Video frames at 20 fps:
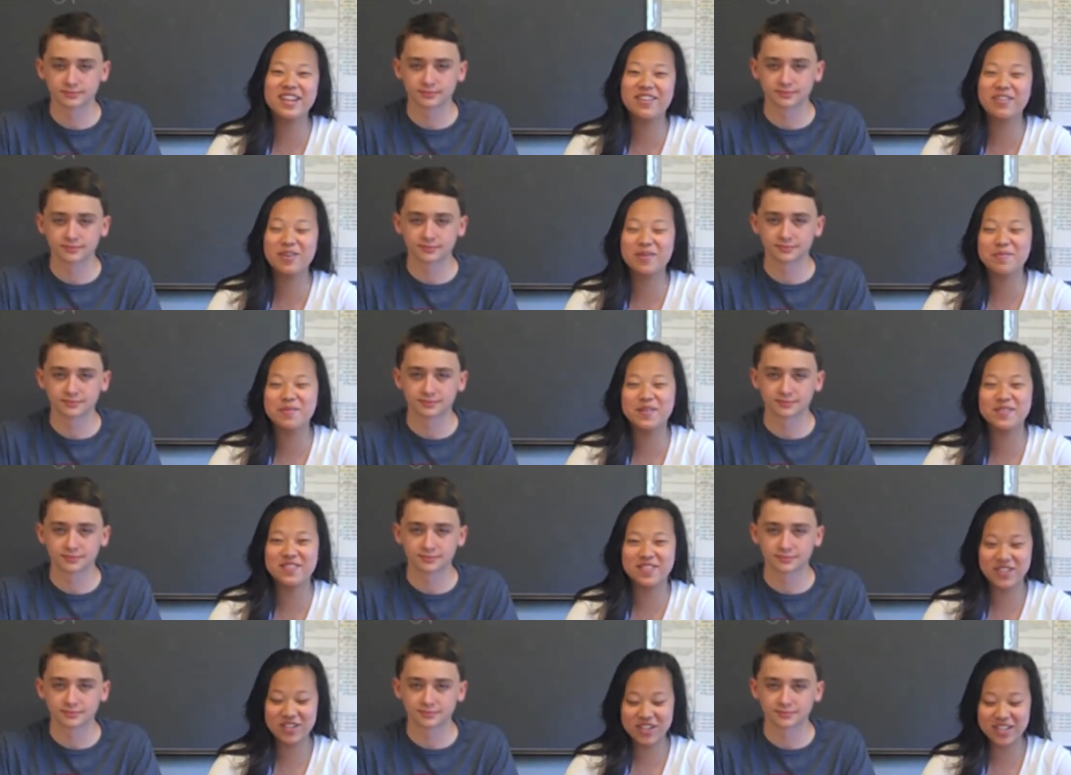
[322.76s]
Speaker 1: group of
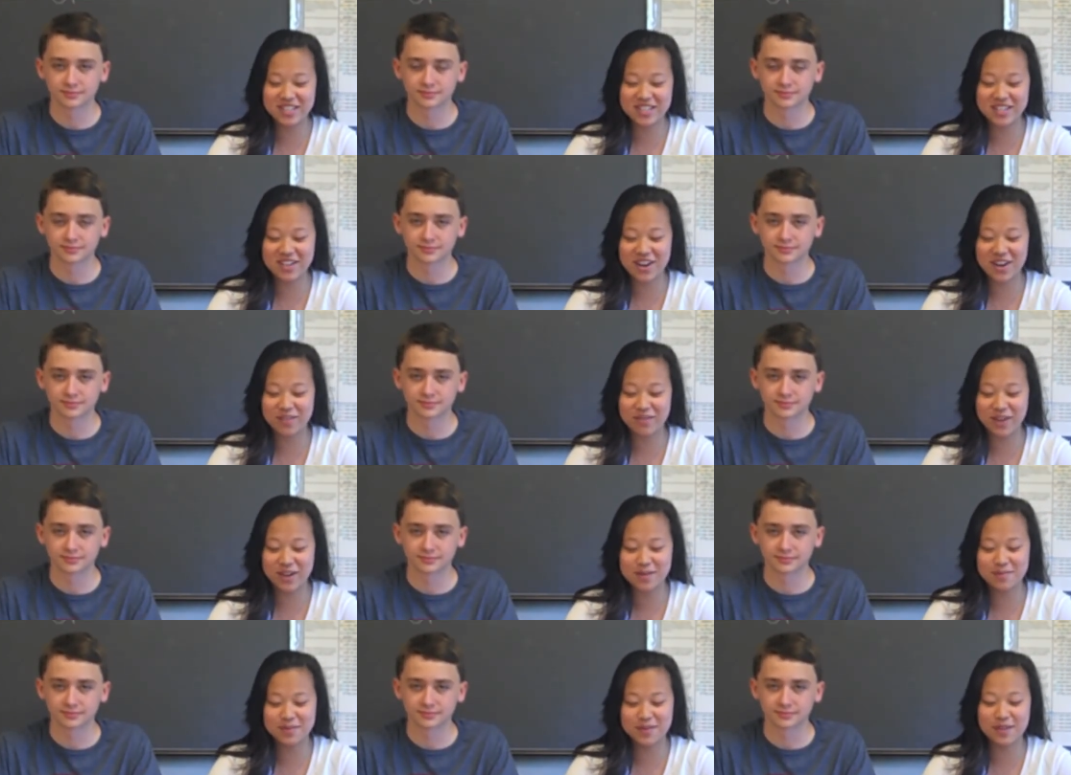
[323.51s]
students here at
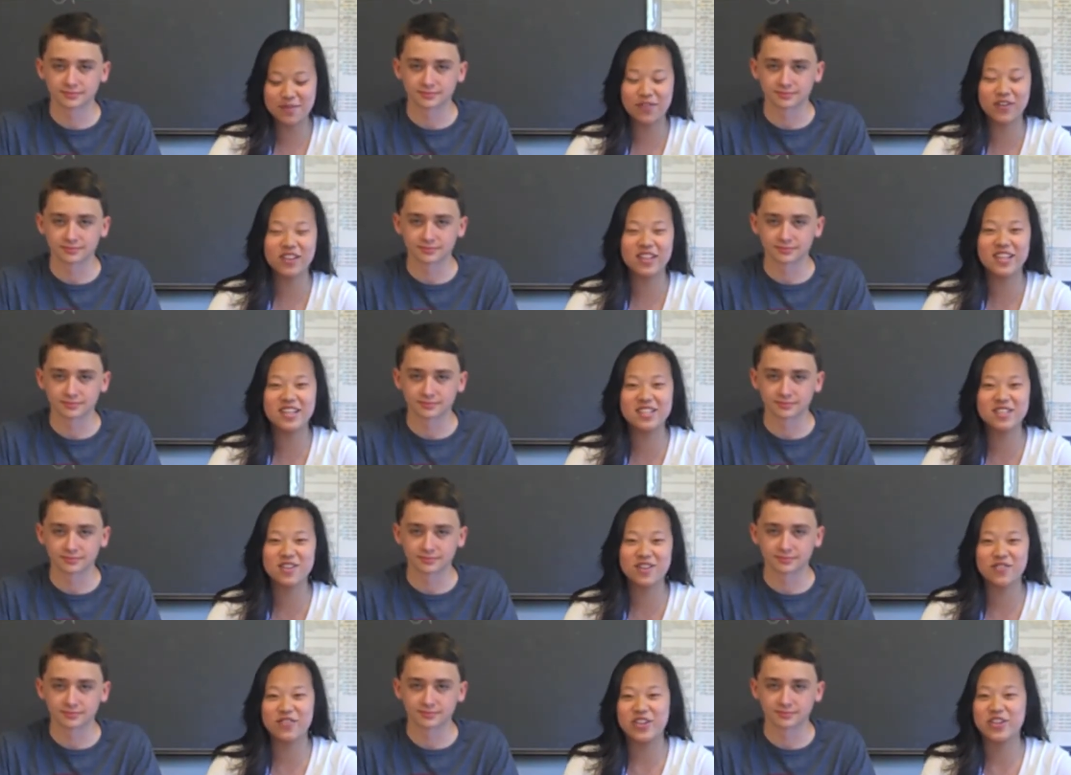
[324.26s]
Ramsey for the
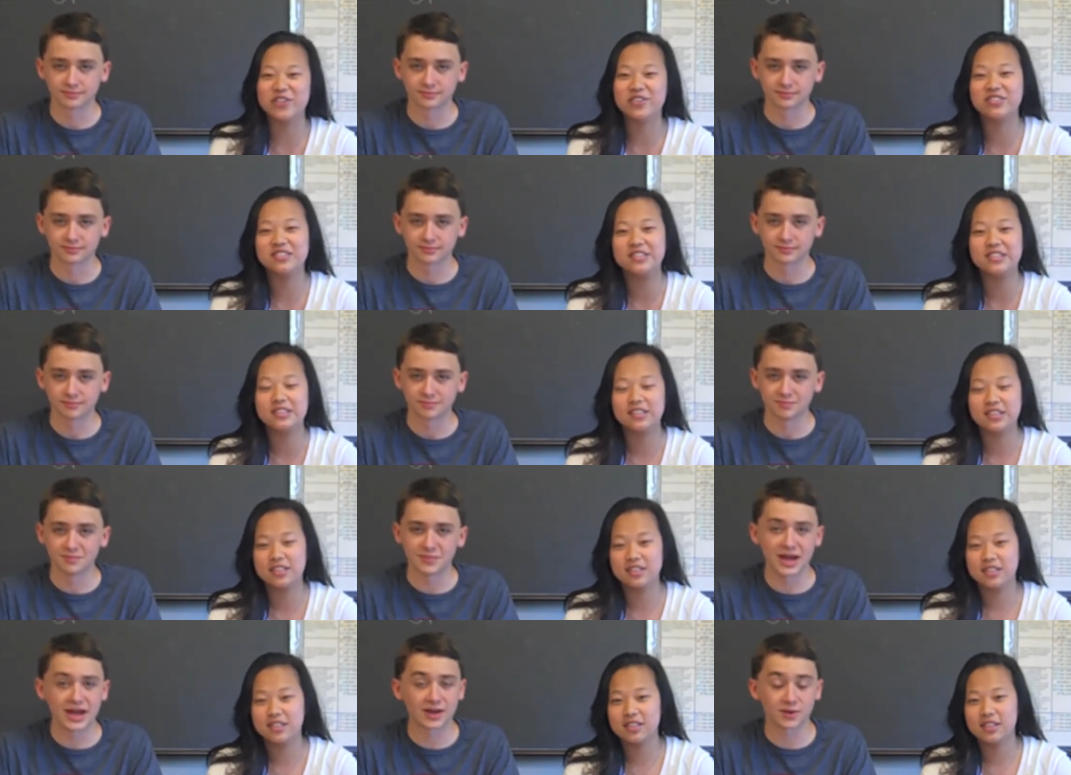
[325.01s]
interview.
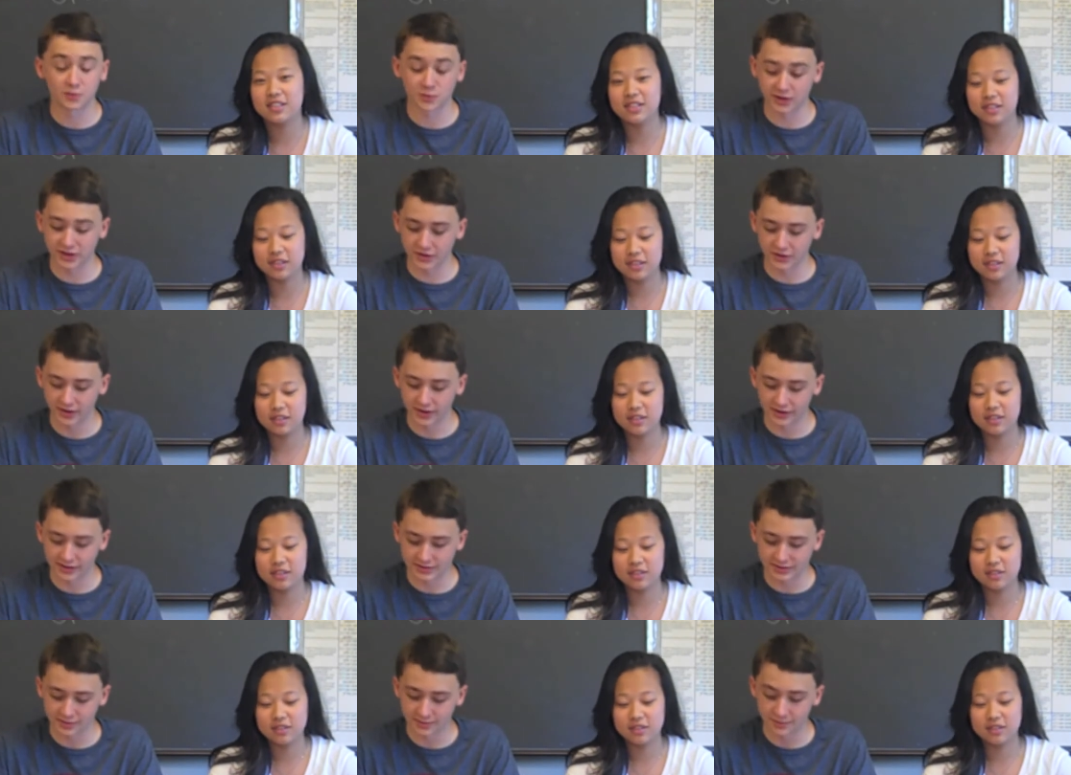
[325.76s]
Speaker 2: Man, we are
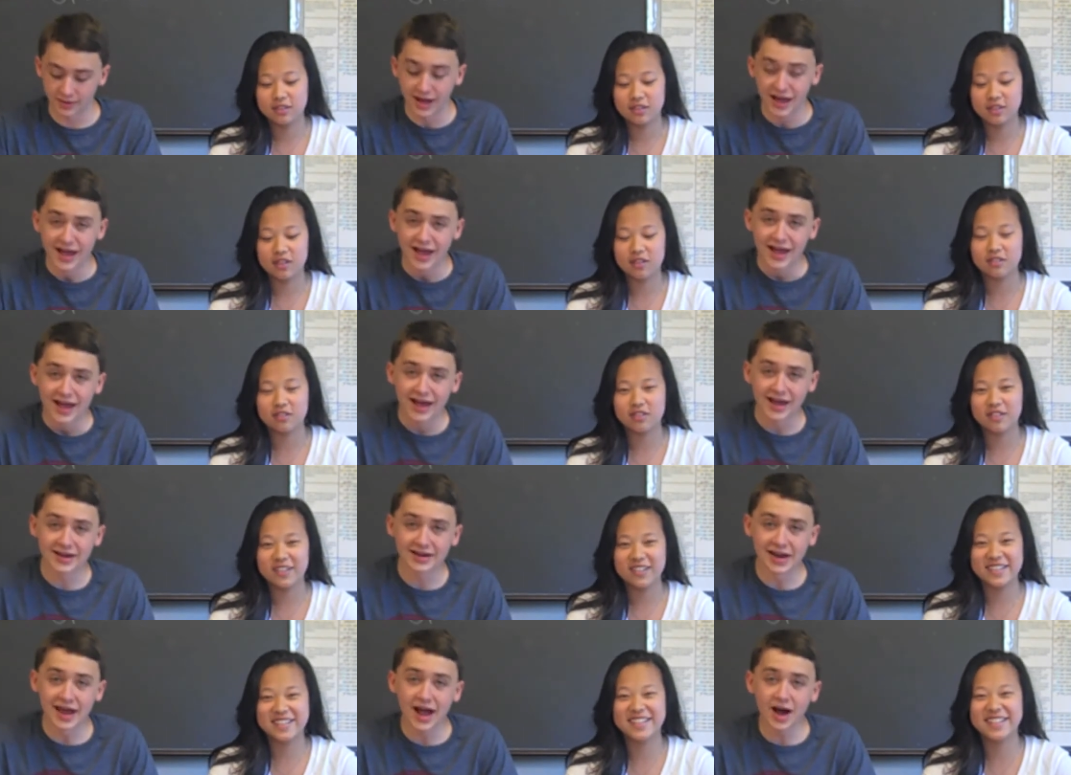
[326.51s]
awesome.
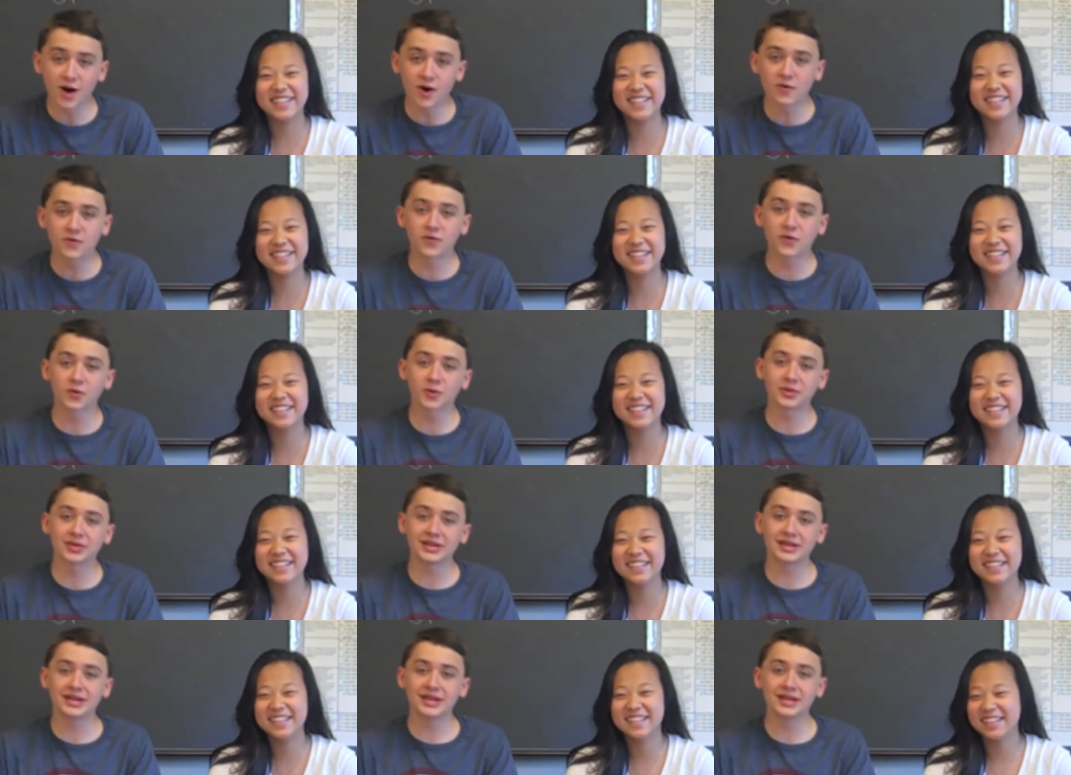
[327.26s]
And now for
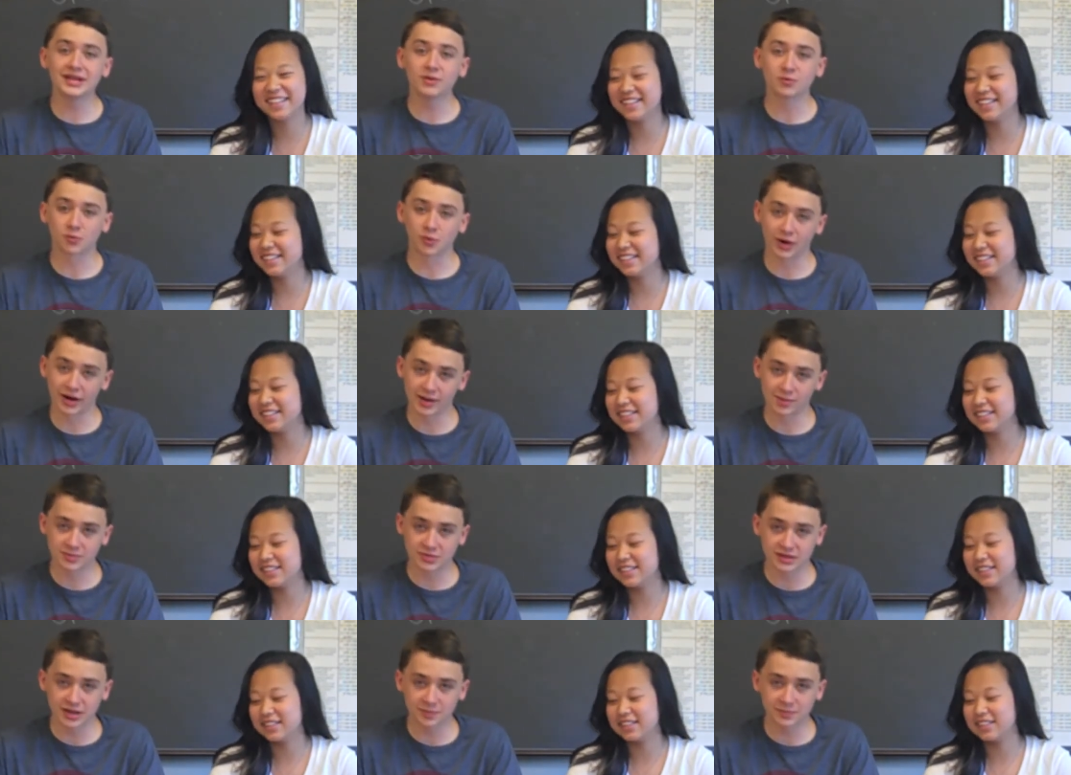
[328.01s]
the
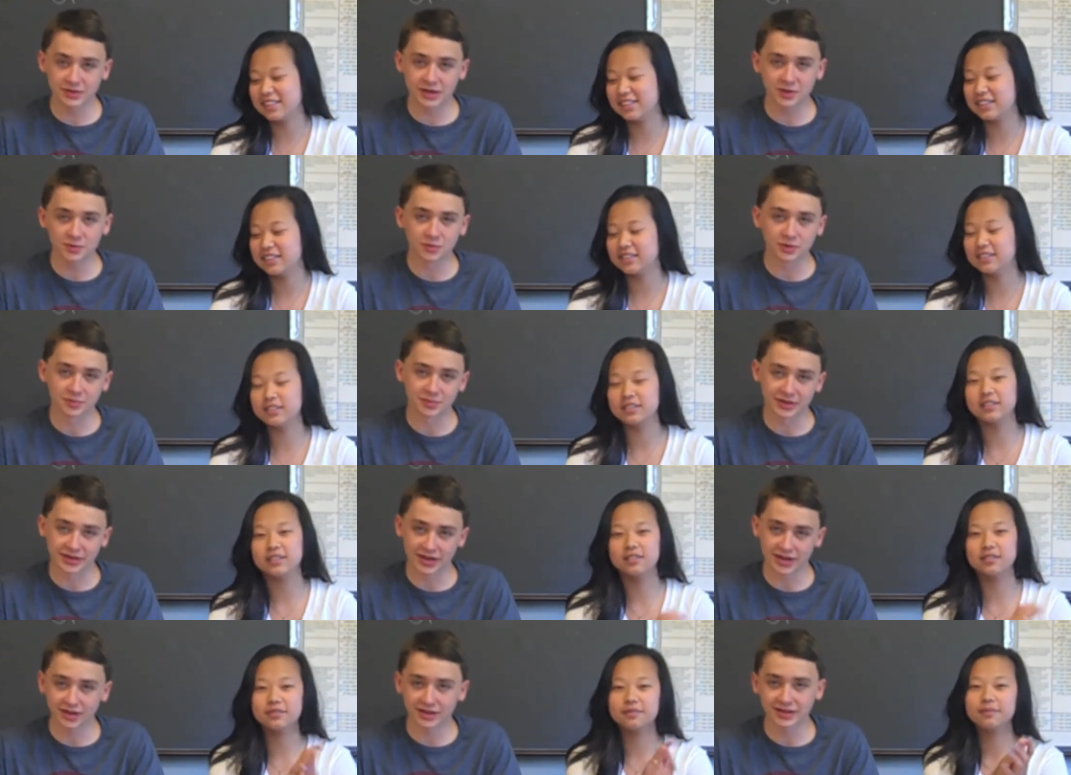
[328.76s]
Rams update with
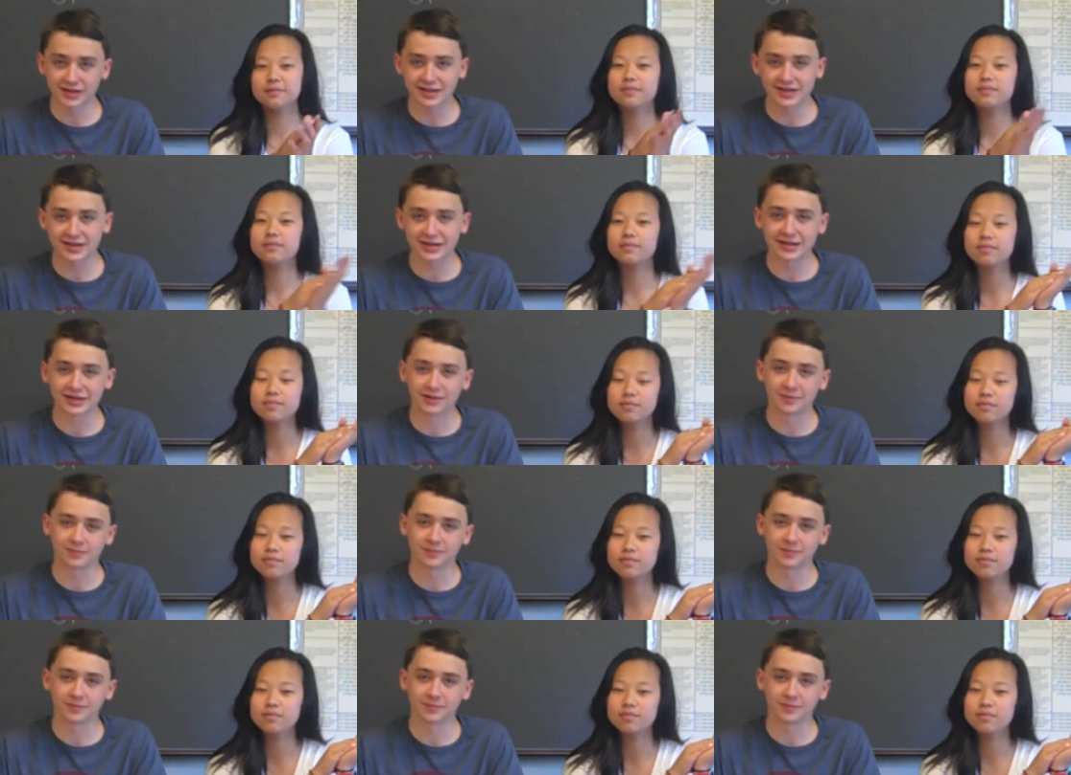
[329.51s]
and Keegan.